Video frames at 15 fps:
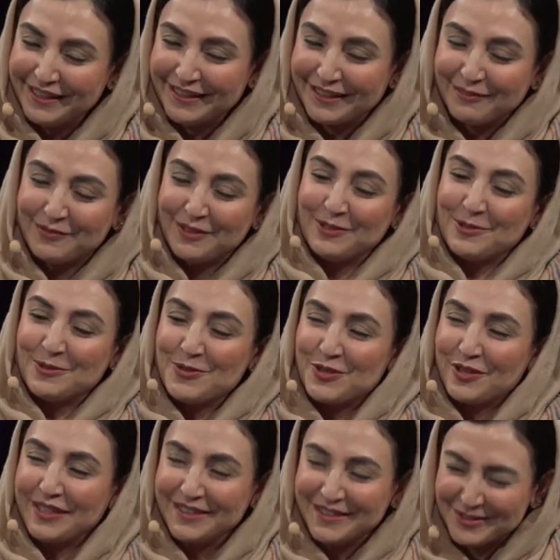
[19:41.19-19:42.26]
and if they don't
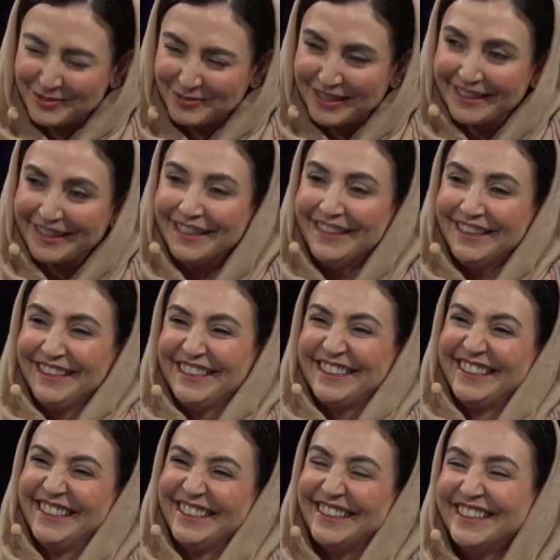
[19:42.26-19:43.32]
join, it's okay.
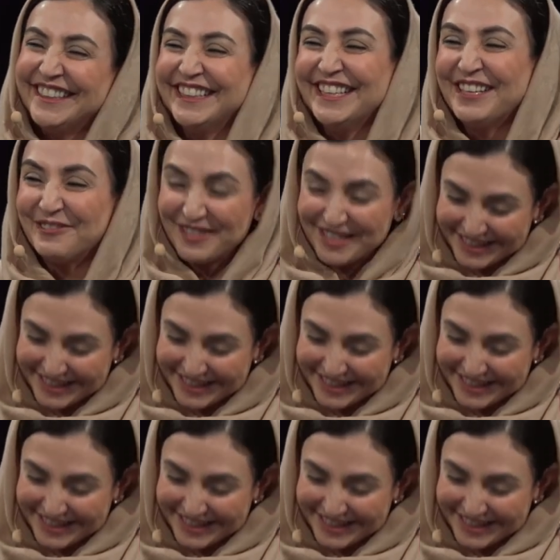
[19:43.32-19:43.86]
We